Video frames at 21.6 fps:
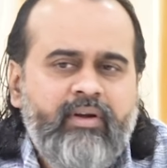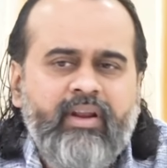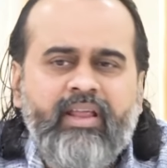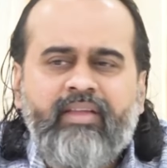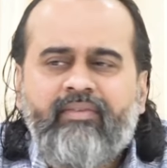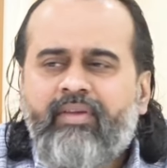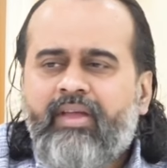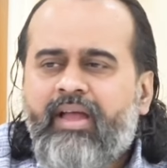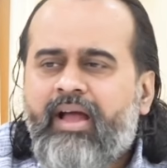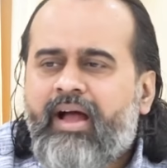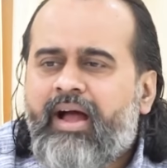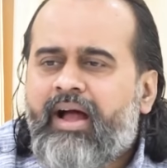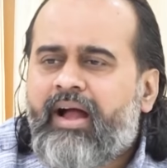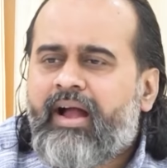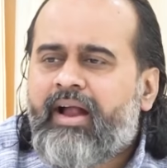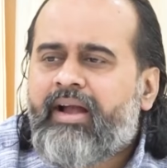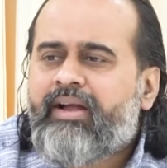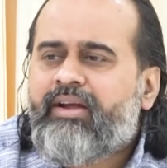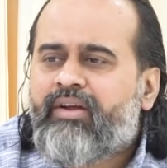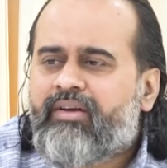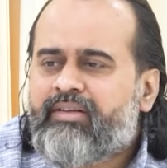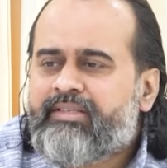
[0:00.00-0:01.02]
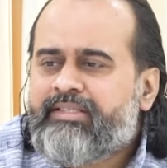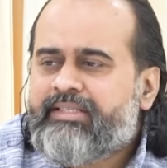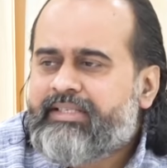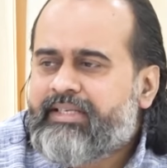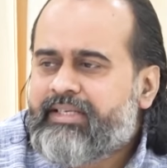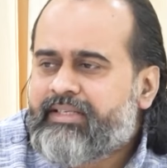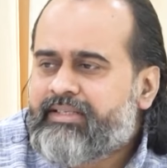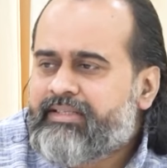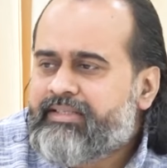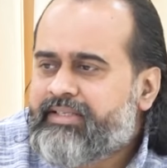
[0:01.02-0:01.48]
trivia and
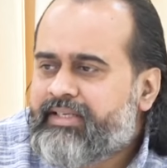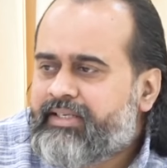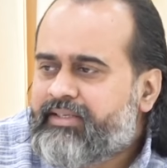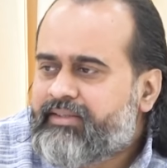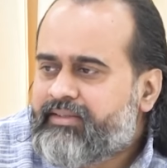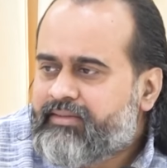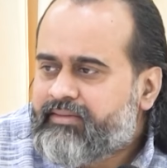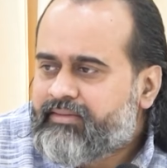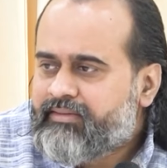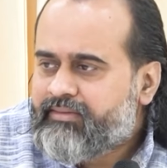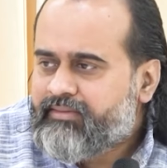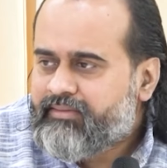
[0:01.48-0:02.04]
nonsense and